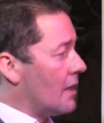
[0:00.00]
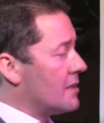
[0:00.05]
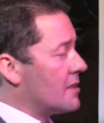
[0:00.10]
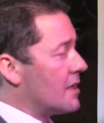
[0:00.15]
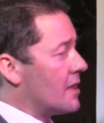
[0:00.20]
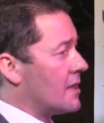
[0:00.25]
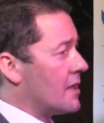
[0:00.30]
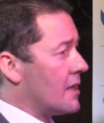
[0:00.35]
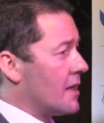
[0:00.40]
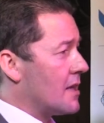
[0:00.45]

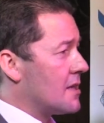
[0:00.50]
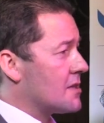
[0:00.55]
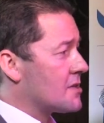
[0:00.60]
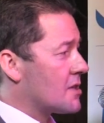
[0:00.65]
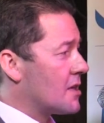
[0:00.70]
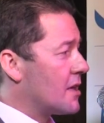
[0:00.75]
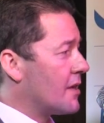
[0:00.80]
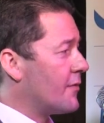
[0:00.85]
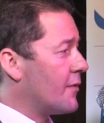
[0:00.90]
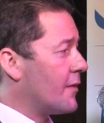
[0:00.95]
Indeed it
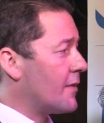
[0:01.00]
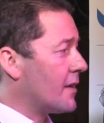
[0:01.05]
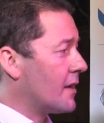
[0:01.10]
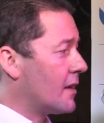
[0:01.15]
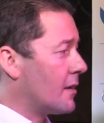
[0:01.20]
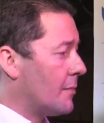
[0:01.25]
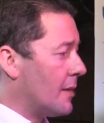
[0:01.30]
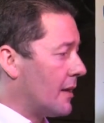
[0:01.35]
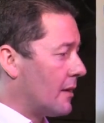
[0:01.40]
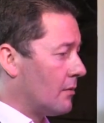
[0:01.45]
is, and if you
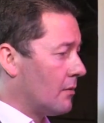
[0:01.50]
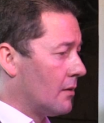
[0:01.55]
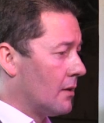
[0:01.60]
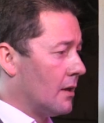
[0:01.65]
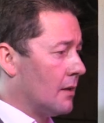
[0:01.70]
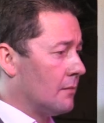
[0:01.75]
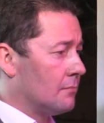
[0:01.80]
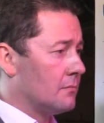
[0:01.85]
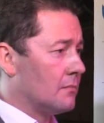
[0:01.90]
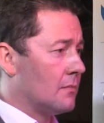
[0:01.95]
think about
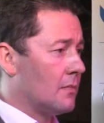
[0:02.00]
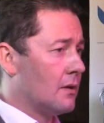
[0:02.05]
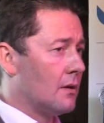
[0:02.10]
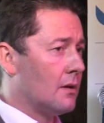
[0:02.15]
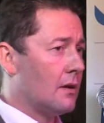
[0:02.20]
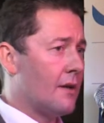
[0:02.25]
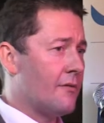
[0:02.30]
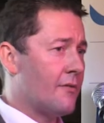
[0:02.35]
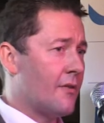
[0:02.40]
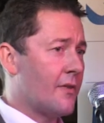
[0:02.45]

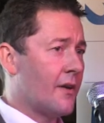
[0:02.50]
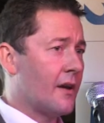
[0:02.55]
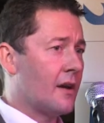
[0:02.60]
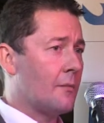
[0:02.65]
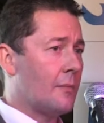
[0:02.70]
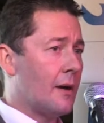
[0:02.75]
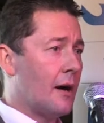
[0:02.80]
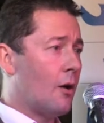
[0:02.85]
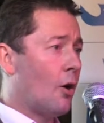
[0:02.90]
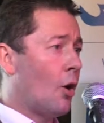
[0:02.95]

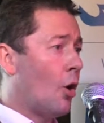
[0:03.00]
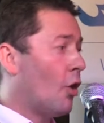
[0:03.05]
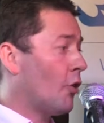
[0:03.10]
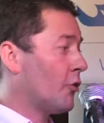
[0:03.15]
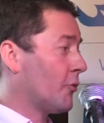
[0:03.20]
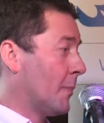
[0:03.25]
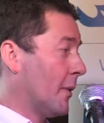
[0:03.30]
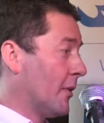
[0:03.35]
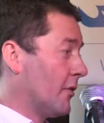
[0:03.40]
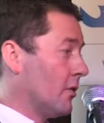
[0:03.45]
a
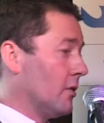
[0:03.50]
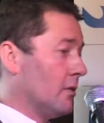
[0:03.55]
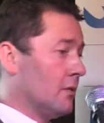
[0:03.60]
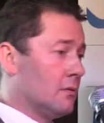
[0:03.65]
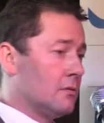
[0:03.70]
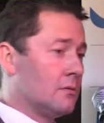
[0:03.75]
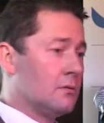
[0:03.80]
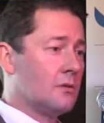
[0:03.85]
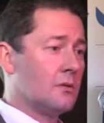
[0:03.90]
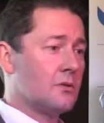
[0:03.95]
hospital,
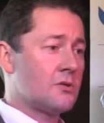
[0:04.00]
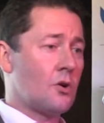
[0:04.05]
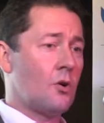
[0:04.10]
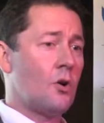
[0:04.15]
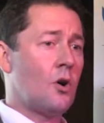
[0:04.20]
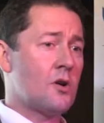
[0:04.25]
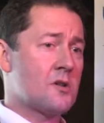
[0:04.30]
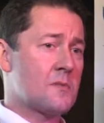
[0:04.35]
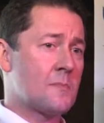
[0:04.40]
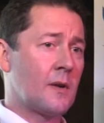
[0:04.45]

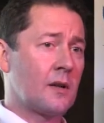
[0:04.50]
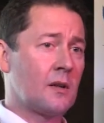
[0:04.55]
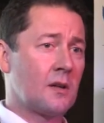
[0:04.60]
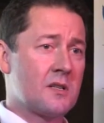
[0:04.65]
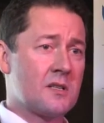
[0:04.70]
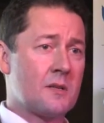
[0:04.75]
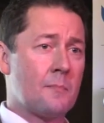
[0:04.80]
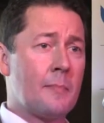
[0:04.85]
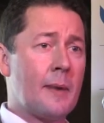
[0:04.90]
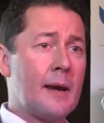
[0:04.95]
so a
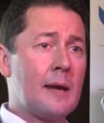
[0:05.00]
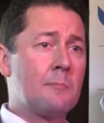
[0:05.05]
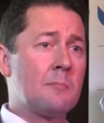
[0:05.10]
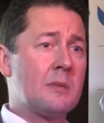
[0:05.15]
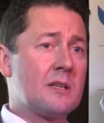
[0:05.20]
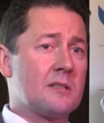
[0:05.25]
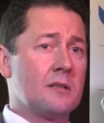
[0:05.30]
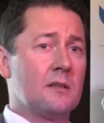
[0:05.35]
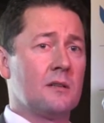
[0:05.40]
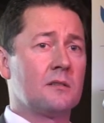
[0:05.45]
hospital is a big
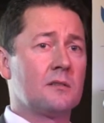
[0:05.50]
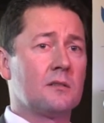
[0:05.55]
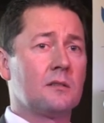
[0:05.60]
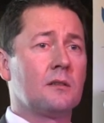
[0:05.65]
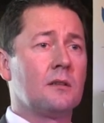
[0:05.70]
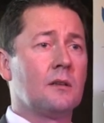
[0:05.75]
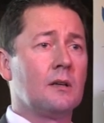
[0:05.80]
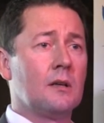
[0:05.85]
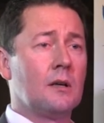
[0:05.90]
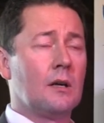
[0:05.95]
business,
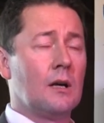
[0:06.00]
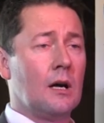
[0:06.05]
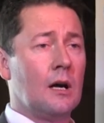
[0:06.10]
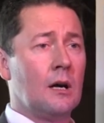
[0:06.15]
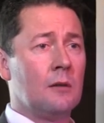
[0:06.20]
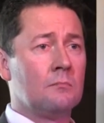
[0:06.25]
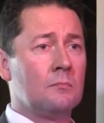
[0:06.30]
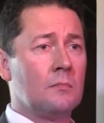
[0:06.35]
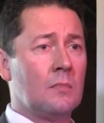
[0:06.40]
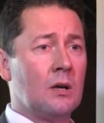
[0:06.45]

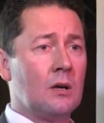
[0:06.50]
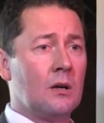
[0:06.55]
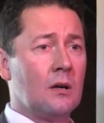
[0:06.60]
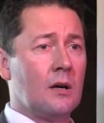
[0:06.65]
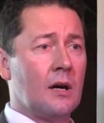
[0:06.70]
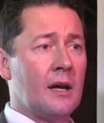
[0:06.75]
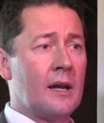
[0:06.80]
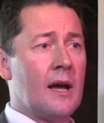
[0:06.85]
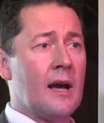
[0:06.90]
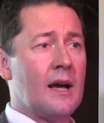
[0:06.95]
and
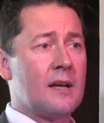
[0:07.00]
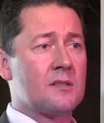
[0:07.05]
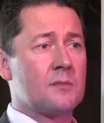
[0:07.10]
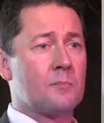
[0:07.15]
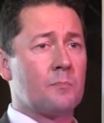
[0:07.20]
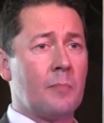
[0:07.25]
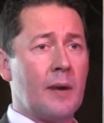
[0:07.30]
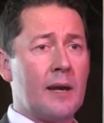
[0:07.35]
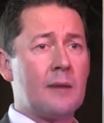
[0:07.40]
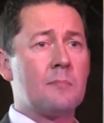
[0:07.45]
it has
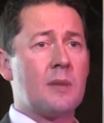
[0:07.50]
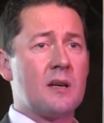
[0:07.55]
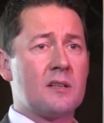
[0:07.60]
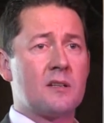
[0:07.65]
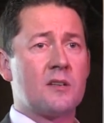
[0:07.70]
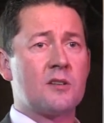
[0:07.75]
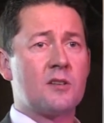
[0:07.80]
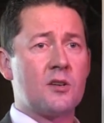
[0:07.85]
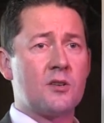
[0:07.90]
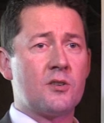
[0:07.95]
big
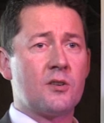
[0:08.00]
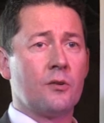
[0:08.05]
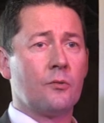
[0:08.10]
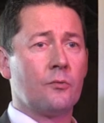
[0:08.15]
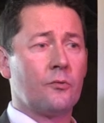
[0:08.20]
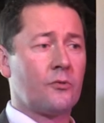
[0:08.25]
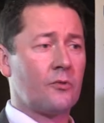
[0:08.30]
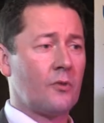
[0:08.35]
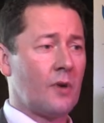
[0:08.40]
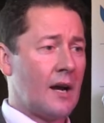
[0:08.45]
business
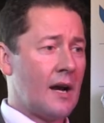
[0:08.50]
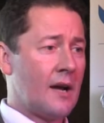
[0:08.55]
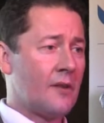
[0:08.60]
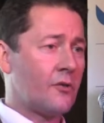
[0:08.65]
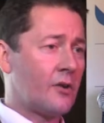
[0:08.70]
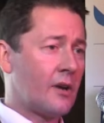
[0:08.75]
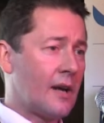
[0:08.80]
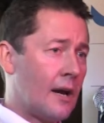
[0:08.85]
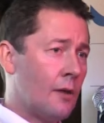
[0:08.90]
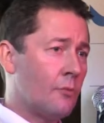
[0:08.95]
issues. It
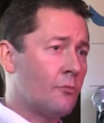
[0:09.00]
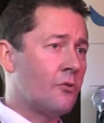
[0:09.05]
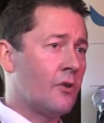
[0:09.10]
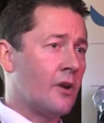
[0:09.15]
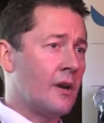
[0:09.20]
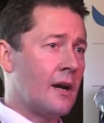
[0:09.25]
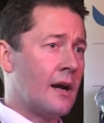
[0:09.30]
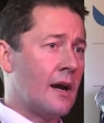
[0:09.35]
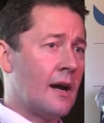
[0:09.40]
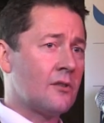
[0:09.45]
has
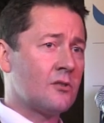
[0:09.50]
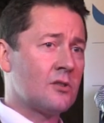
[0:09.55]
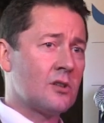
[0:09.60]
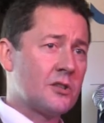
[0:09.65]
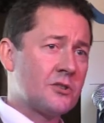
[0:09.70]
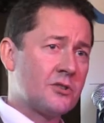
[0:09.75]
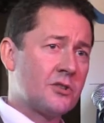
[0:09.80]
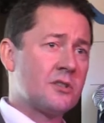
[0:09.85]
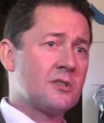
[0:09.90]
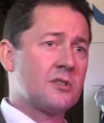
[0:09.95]
accounting, it has
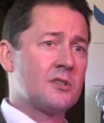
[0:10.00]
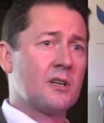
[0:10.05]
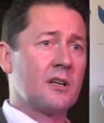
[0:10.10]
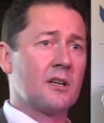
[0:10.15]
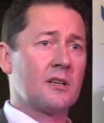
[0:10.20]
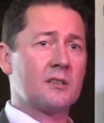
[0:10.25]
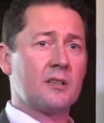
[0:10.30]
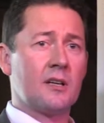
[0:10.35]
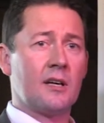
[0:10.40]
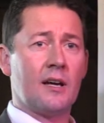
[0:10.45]

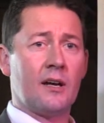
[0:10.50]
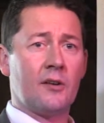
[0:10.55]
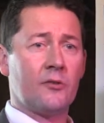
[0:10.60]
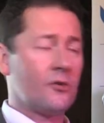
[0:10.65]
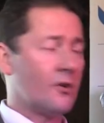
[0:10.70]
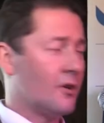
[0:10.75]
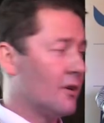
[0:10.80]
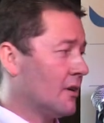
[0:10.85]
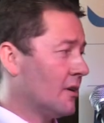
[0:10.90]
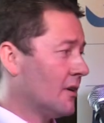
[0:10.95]
logistics, it
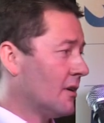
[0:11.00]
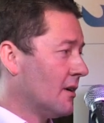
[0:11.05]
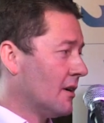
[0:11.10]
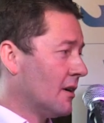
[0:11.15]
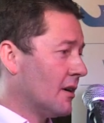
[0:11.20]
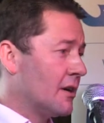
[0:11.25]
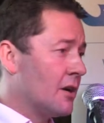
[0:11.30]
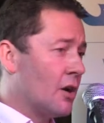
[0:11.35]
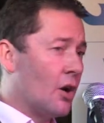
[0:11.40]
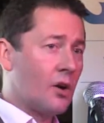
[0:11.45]
has
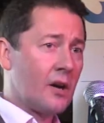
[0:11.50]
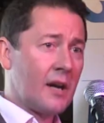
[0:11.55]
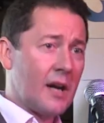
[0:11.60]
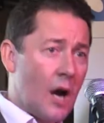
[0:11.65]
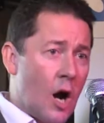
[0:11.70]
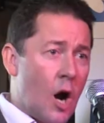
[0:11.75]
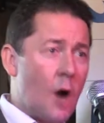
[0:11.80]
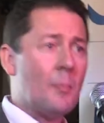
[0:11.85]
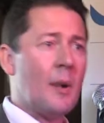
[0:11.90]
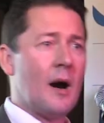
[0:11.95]

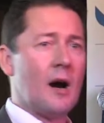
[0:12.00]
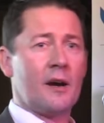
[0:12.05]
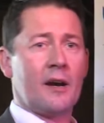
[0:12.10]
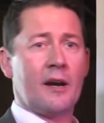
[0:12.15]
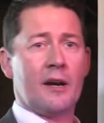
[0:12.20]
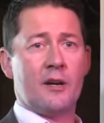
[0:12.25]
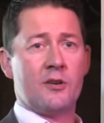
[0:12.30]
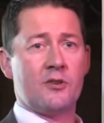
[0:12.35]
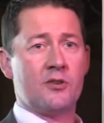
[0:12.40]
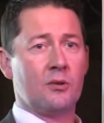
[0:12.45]
car
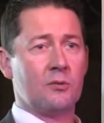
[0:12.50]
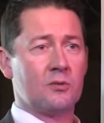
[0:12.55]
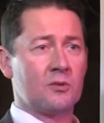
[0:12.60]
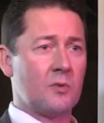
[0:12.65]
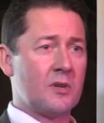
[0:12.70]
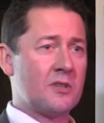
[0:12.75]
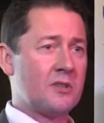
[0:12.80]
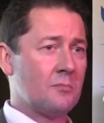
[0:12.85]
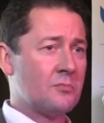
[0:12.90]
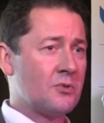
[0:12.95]
parking issues,
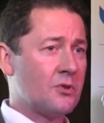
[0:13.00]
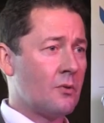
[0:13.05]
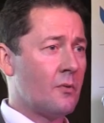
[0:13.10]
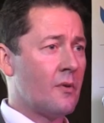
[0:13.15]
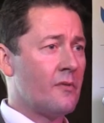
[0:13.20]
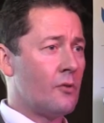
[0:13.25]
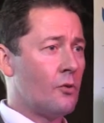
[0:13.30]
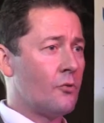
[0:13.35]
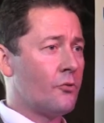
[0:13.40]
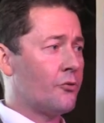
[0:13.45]
which I'm sure
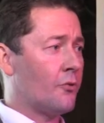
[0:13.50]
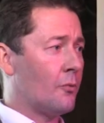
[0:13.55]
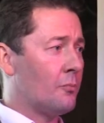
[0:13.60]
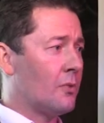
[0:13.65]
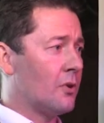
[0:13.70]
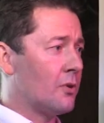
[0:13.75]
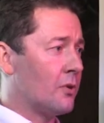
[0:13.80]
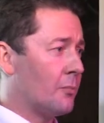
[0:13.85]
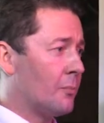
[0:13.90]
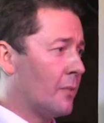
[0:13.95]
we've all
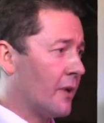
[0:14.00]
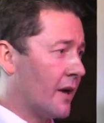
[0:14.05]
stumbled